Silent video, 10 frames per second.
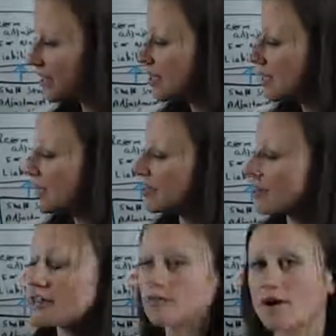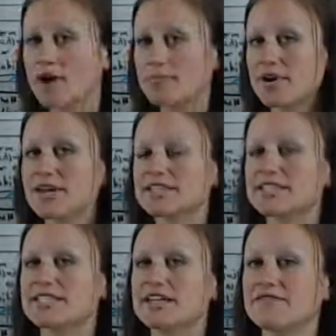Here, where our
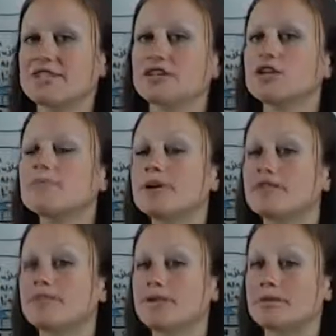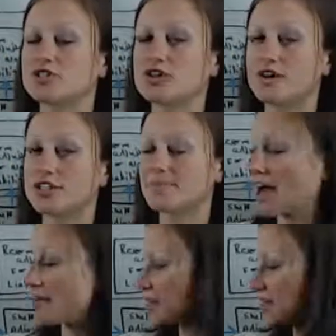process differs a little bit from the
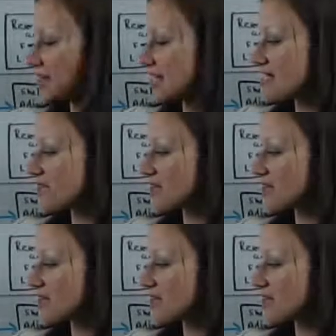chargeback process or